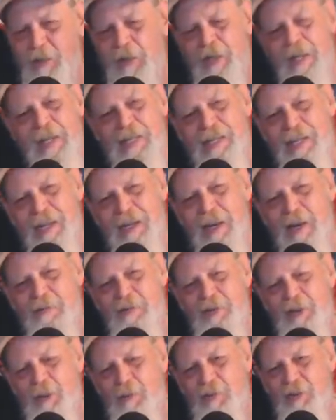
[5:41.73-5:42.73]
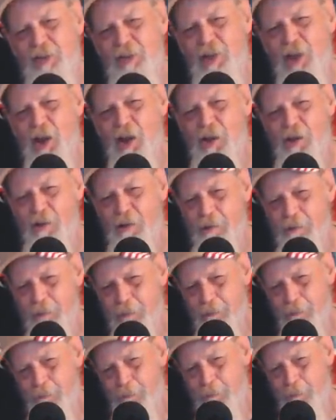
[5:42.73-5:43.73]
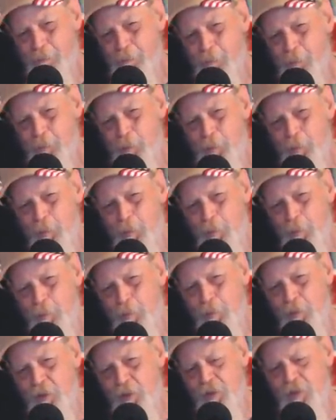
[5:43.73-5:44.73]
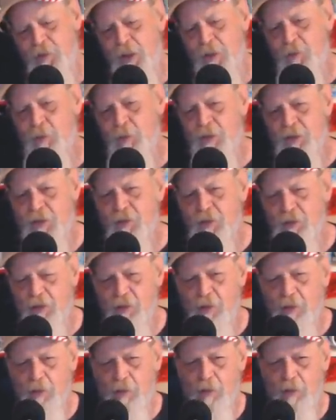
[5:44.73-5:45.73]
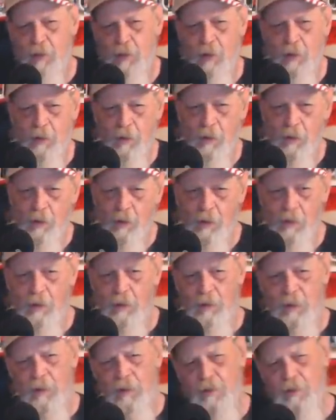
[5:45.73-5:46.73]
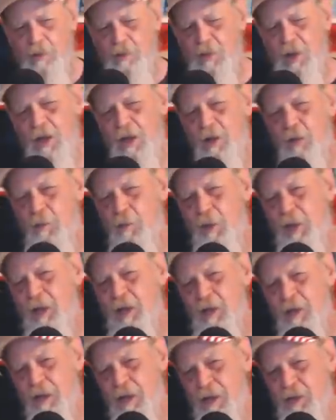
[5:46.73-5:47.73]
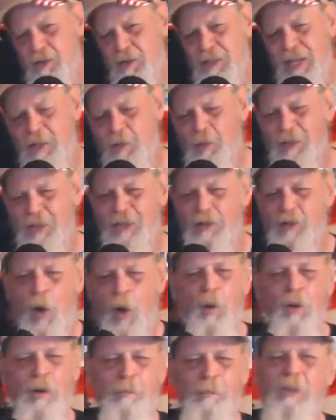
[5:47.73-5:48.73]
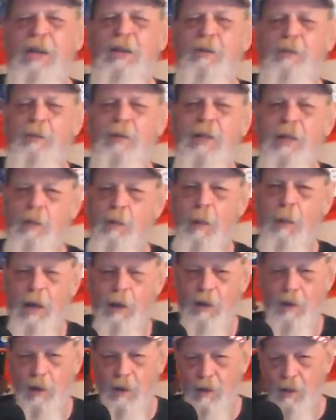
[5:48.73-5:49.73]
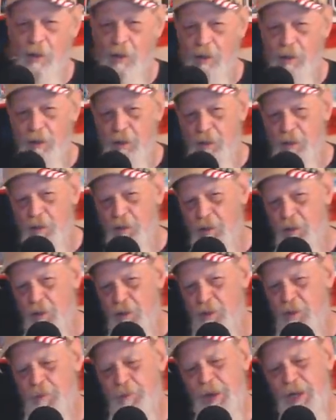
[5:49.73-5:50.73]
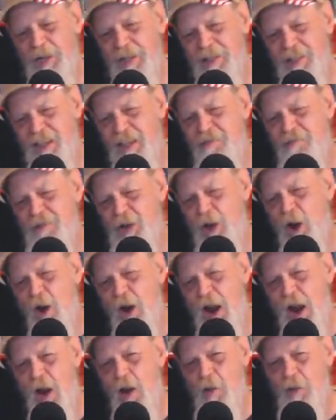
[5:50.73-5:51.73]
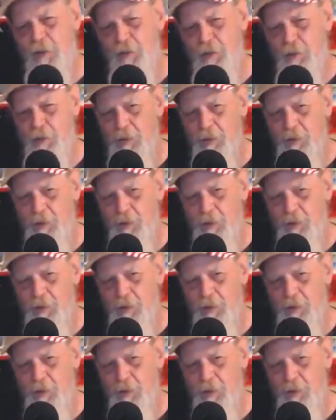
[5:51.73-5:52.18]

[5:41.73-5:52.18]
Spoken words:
to dig up some dirt? Because that's what this is. Trying to rig an election. That's what this whole impeachment is about. It's about a thief in our house.